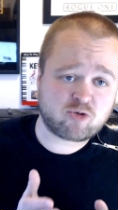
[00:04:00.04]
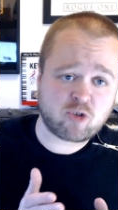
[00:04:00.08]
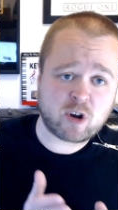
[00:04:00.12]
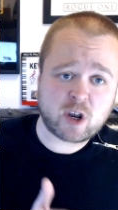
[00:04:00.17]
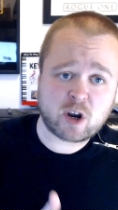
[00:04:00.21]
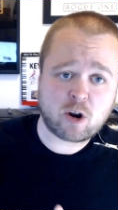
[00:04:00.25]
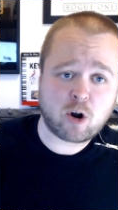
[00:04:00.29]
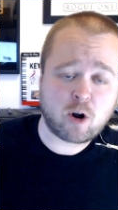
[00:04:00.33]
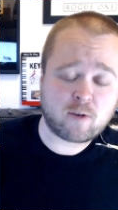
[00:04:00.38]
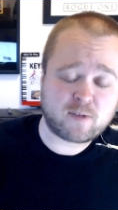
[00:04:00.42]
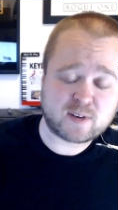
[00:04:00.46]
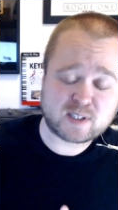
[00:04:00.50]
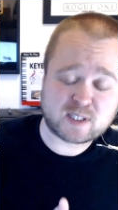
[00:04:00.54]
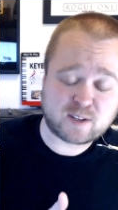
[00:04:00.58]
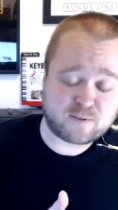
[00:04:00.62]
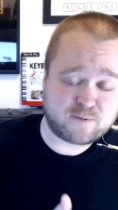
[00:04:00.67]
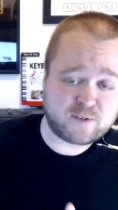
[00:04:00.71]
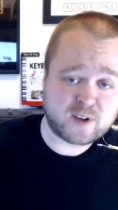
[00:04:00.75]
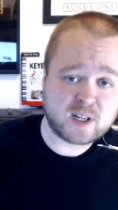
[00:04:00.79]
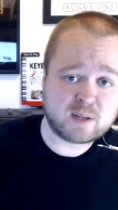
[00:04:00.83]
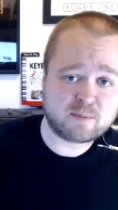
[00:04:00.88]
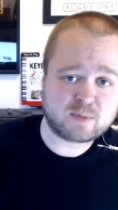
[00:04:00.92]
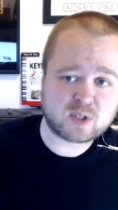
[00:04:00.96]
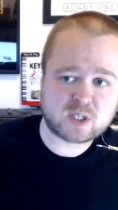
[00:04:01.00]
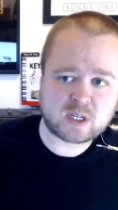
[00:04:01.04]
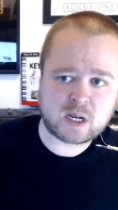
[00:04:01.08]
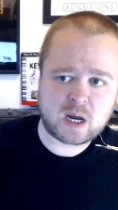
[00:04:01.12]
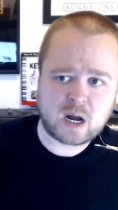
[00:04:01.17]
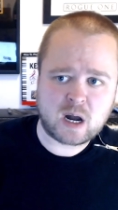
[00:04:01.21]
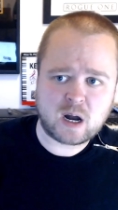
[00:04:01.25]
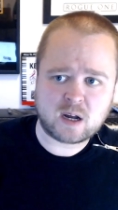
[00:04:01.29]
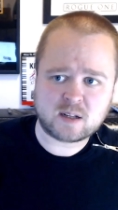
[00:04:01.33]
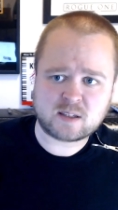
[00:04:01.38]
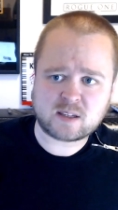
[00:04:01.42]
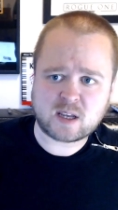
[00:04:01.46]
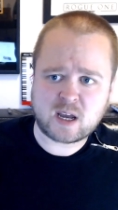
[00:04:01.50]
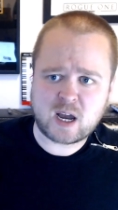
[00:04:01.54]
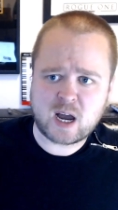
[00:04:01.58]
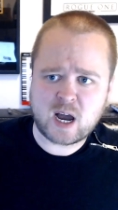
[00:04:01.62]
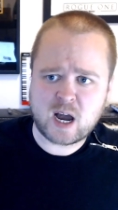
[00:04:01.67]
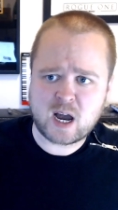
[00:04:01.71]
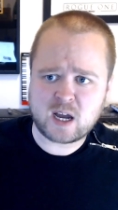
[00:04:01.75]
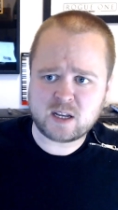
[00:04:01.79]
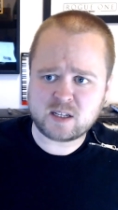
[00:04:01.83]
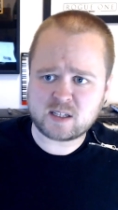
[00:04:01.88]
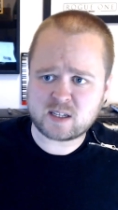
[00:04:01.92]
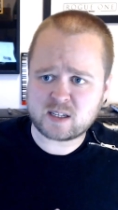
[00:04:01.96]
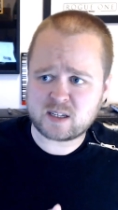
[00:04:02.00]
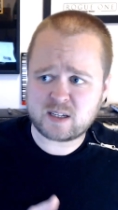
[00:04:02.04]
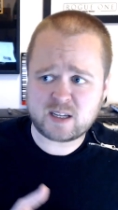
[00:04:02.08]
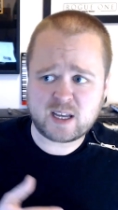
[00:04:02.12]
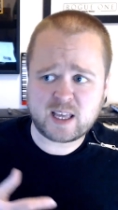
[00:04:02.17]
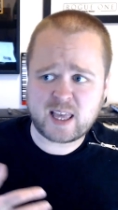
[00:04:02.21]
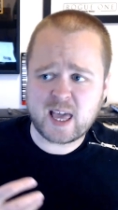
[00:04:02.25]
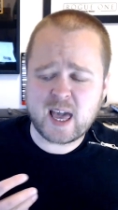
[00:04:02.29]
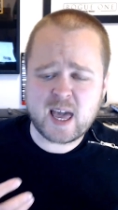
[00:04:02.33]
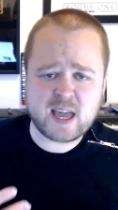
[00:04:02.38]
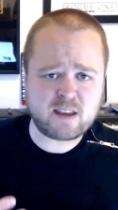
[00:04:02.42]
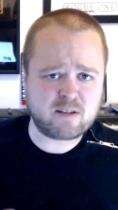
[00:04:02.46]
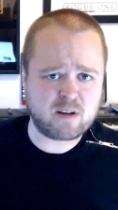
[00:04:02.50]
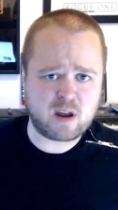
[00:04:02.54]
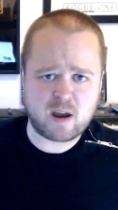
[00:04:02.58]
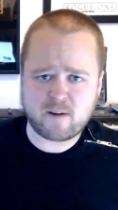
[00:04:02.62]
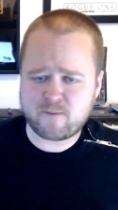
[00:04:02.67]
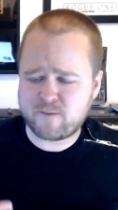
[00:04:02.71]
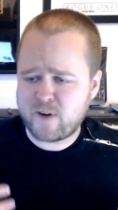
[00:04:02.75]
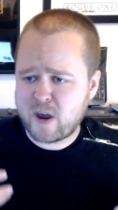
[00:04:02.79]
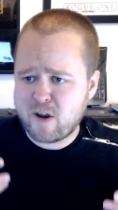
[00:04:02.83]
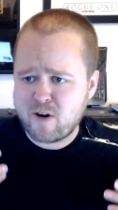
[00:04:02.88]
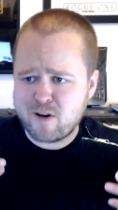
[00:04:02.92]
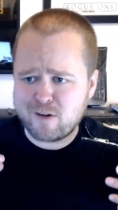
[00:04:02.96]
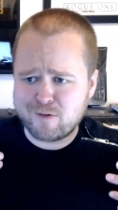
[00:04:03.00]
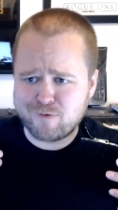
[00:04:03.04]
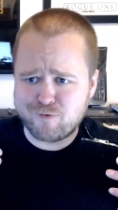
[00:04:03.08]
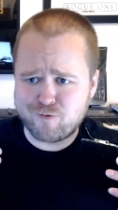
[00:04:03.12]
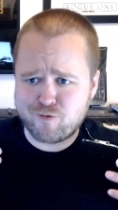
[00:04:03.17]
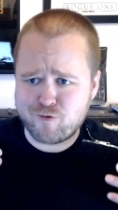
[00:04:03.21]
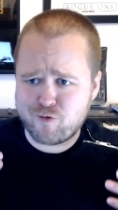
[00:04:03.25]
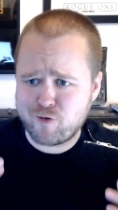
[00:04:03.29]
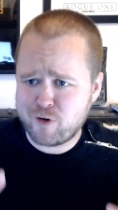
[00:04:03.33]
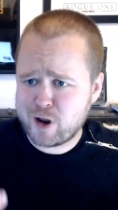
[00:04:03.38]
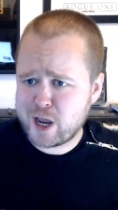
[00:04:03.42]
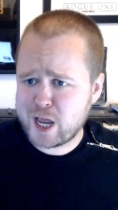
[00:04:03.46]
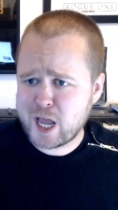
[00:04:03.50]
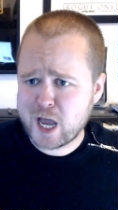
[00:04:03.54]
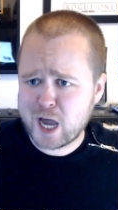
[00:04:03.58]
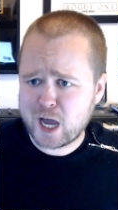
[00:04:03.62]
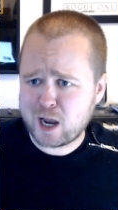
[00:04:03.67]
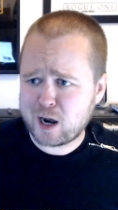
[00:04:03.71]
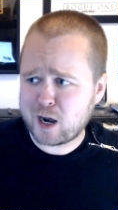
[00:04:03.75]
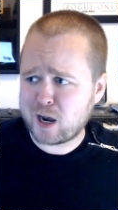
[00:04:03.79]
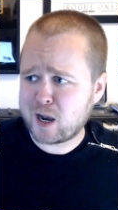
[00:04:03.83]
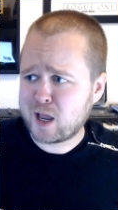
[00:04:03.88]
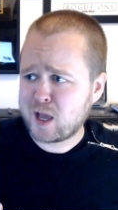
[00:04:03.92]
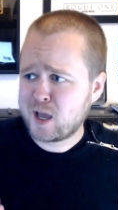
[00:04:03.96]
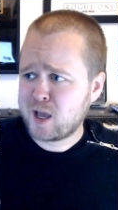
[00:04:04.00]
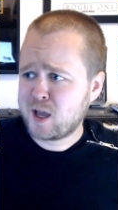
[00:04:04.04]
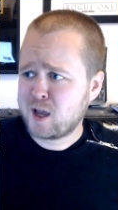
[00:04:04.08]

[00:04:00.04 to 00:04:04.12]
off as the film starts. And again, a very real